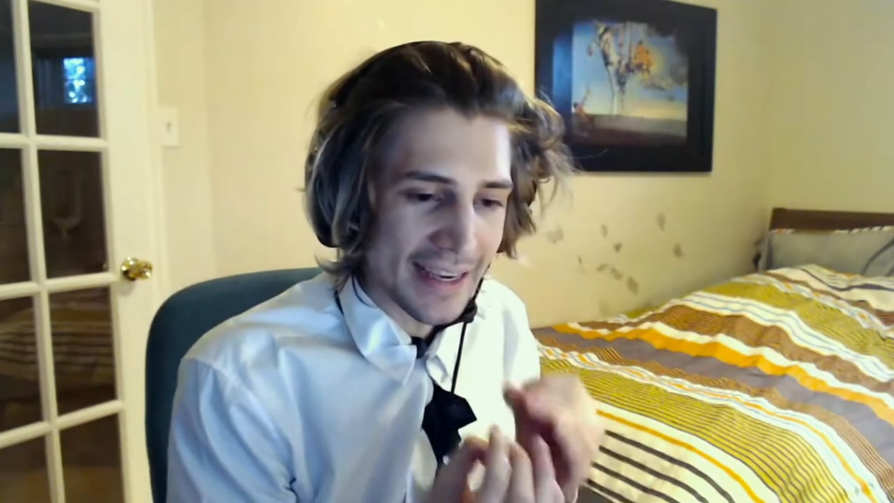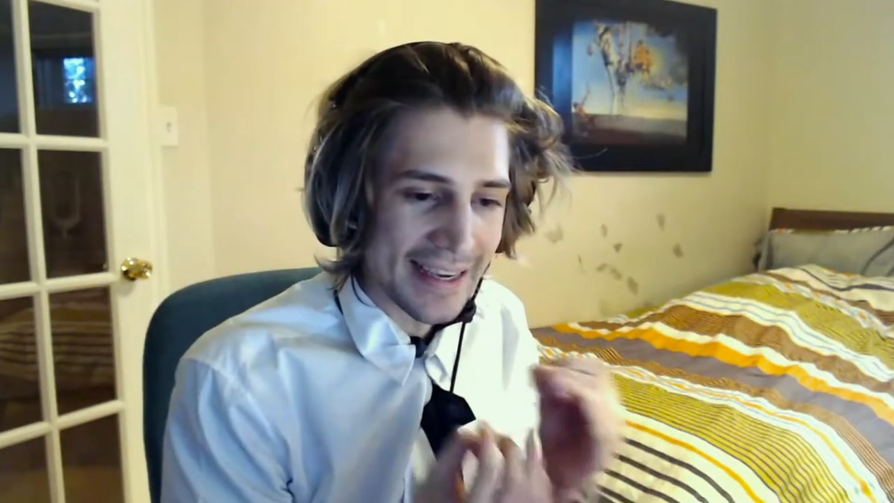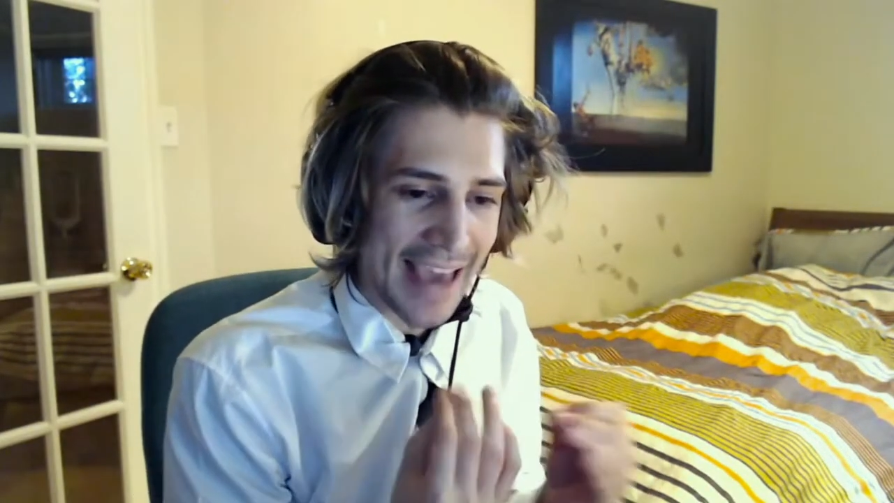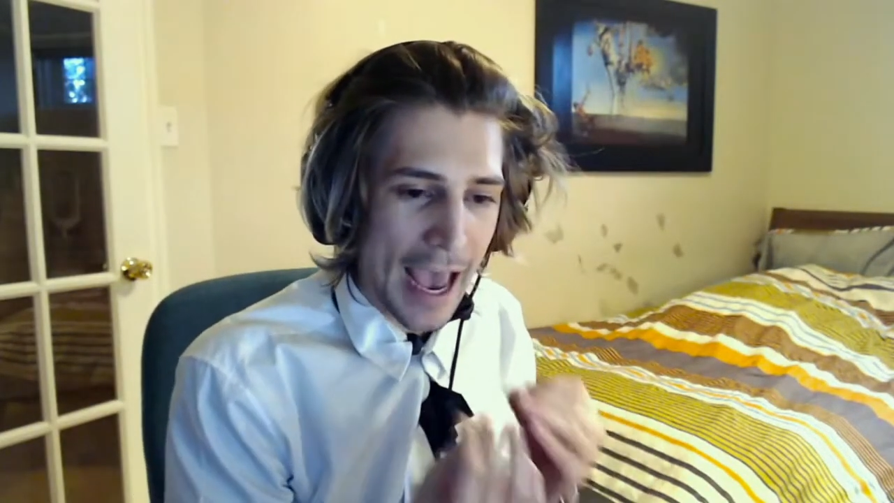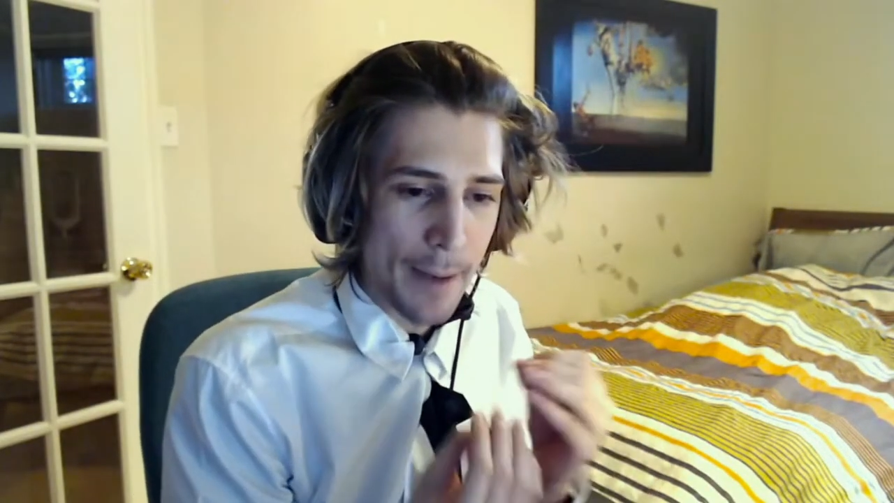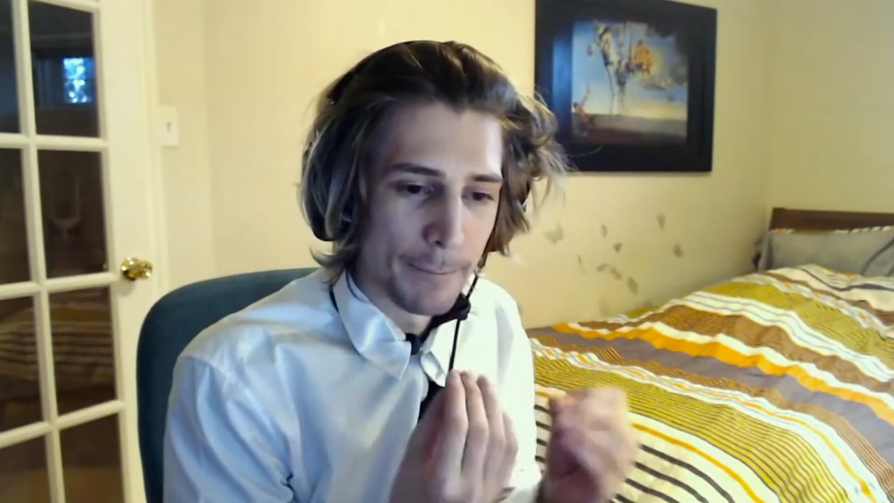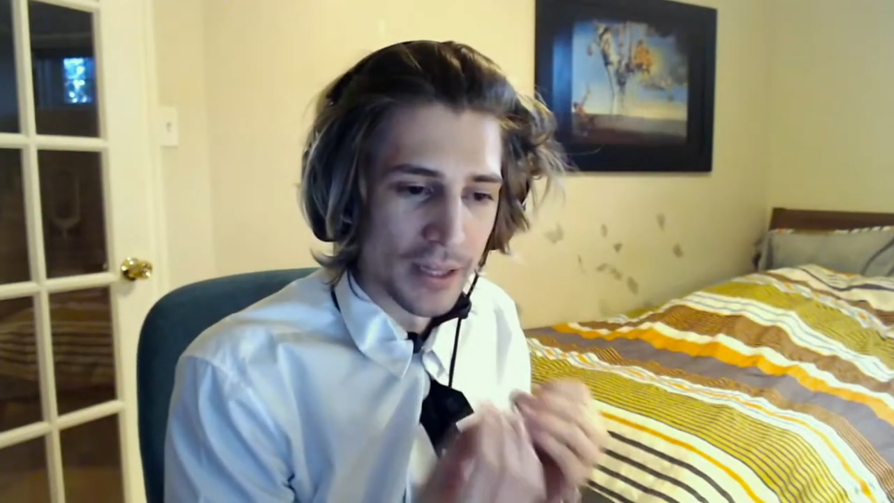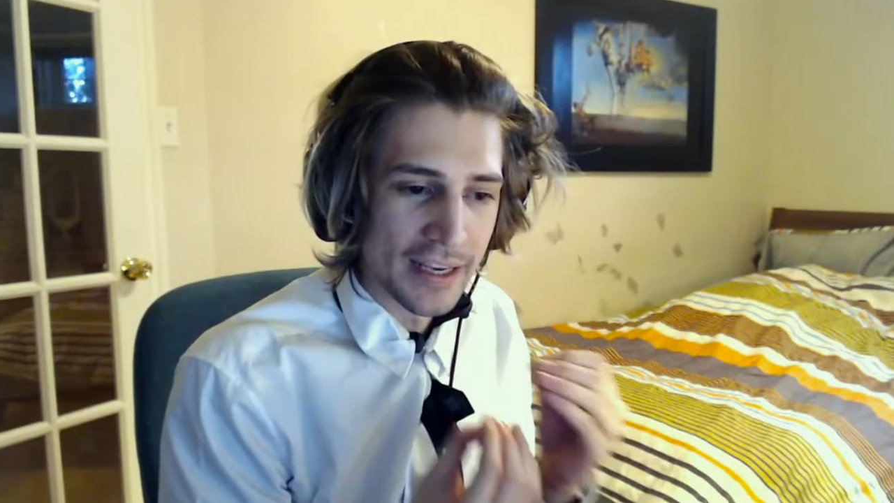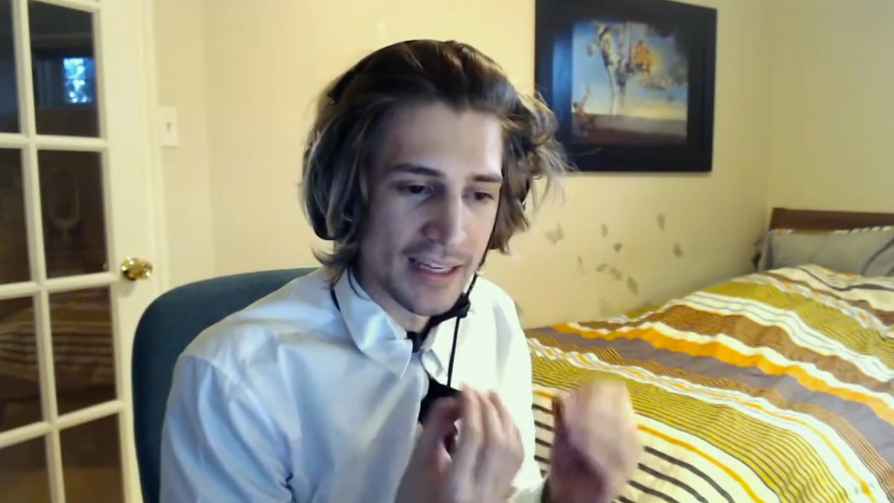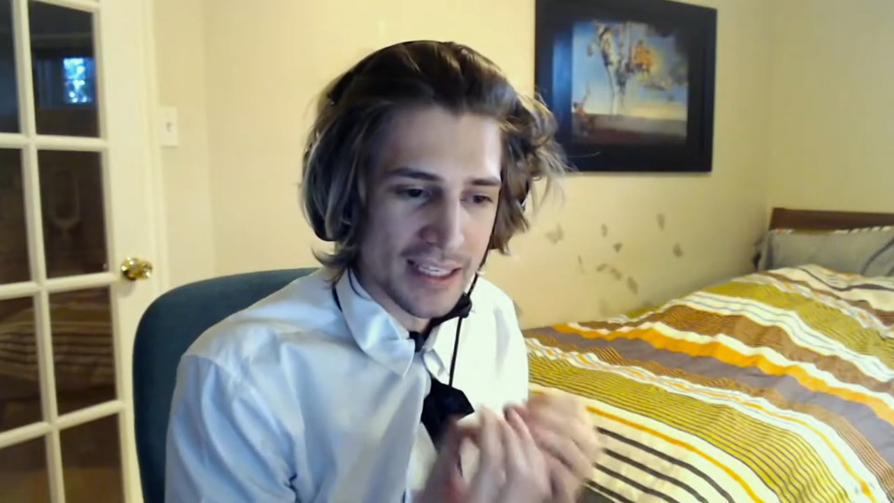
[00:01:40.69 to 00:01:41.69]
like
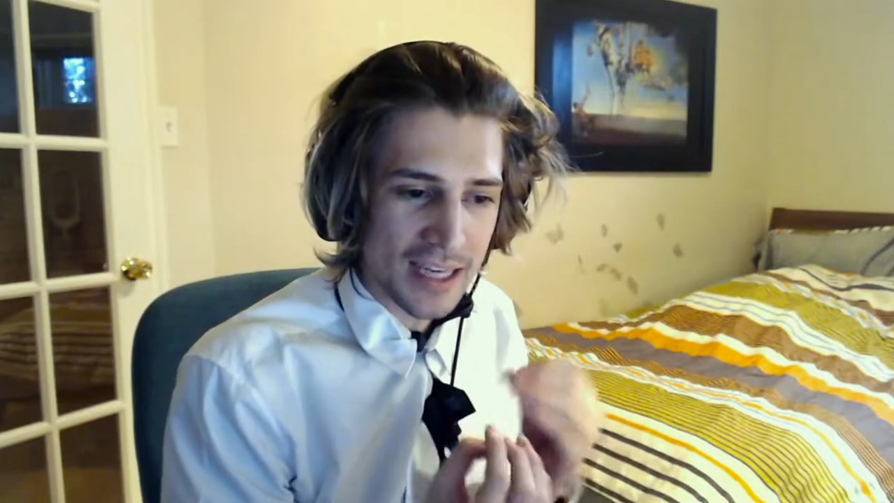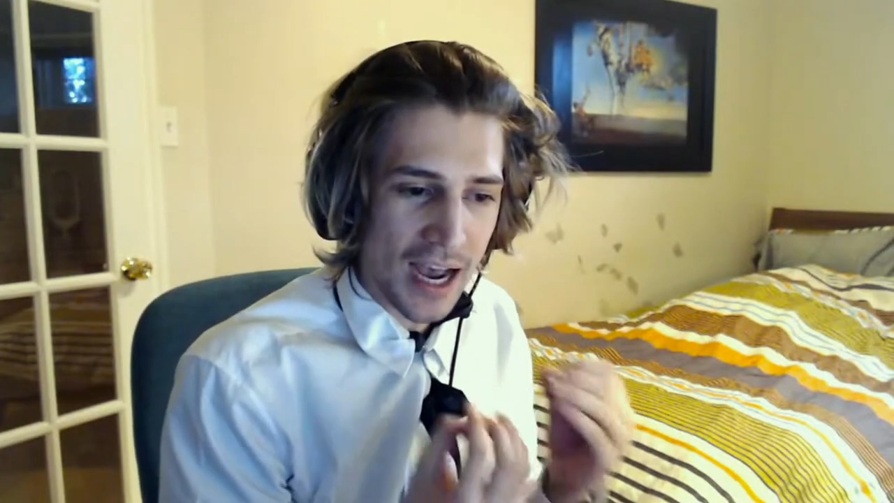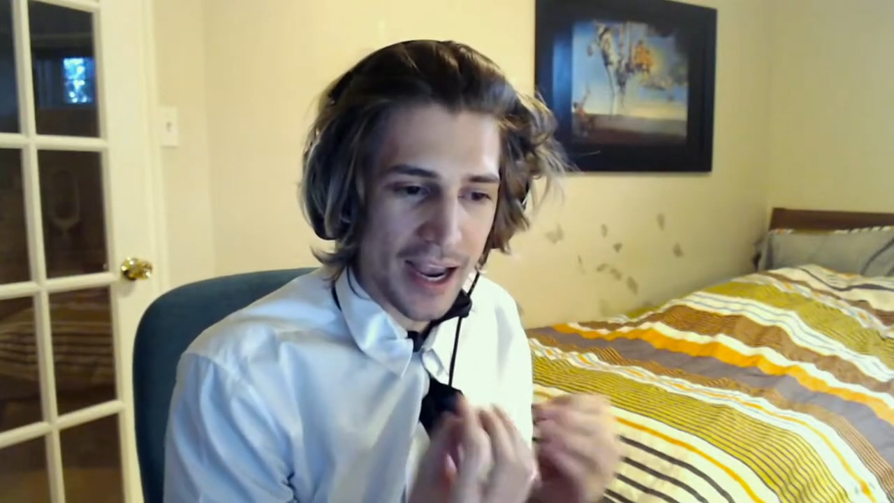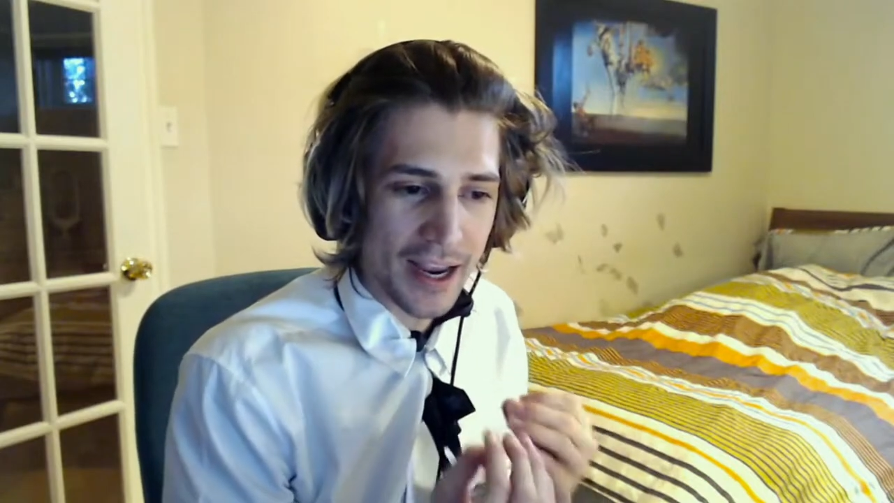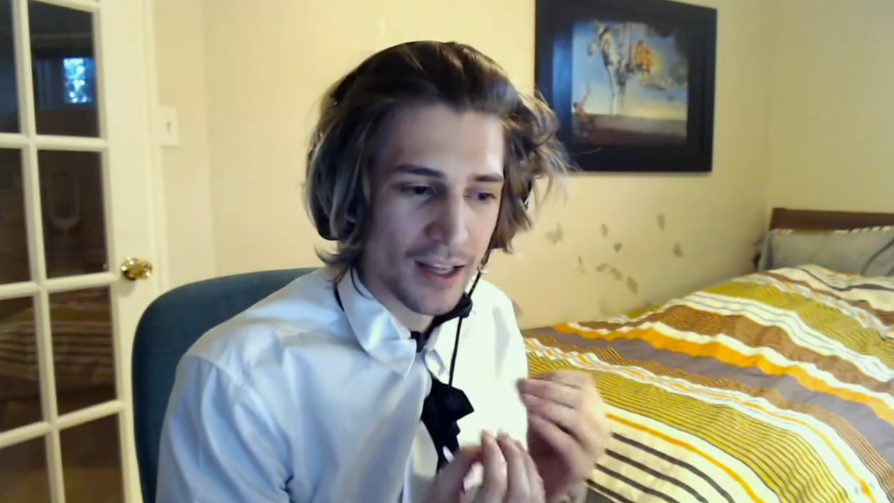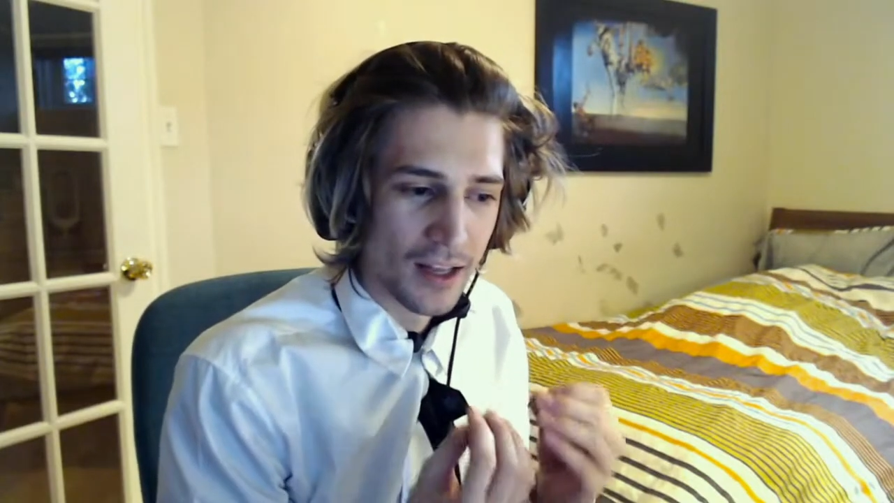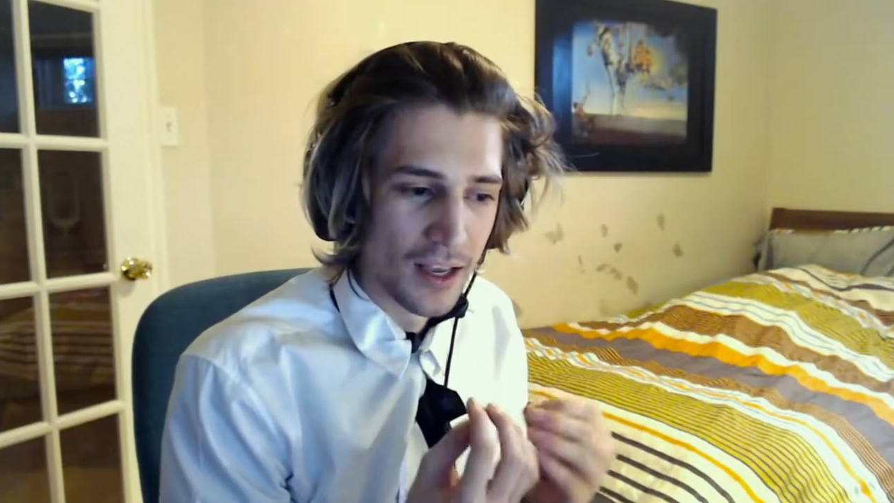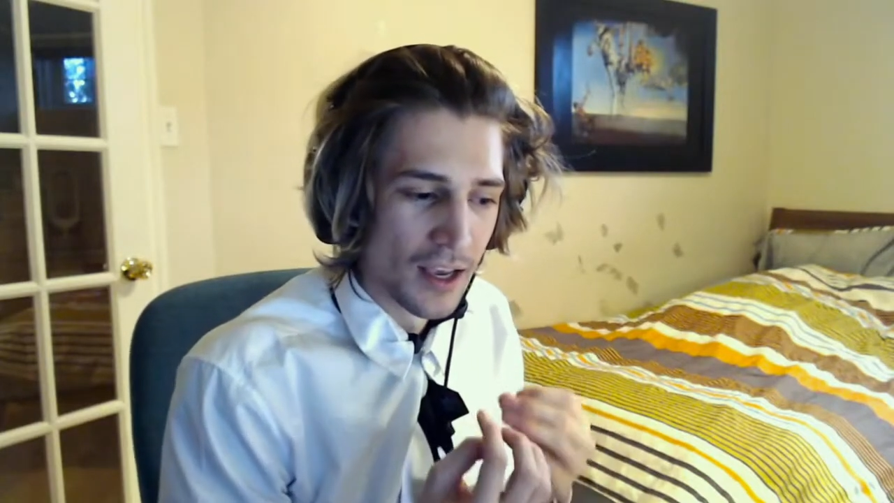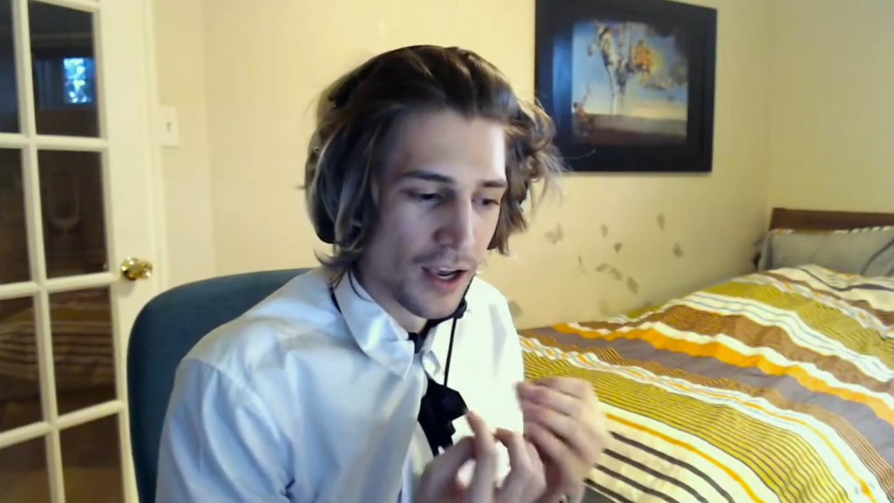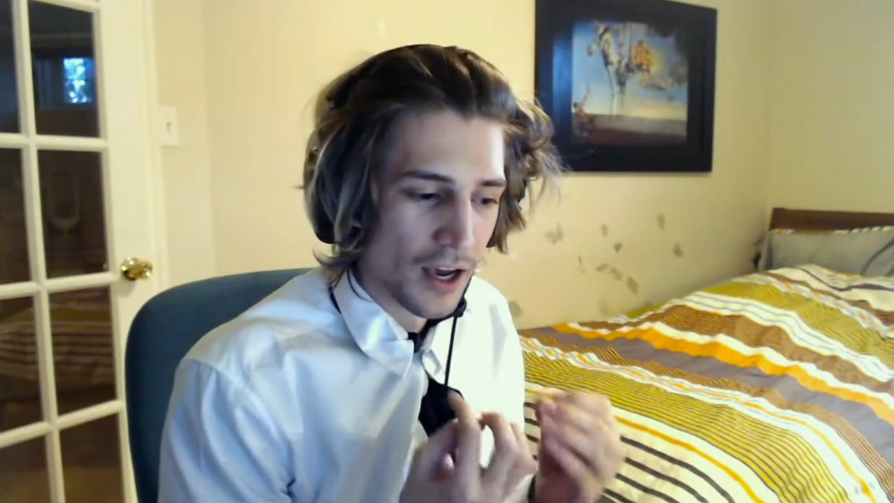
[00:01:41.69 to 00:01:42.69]
gambling style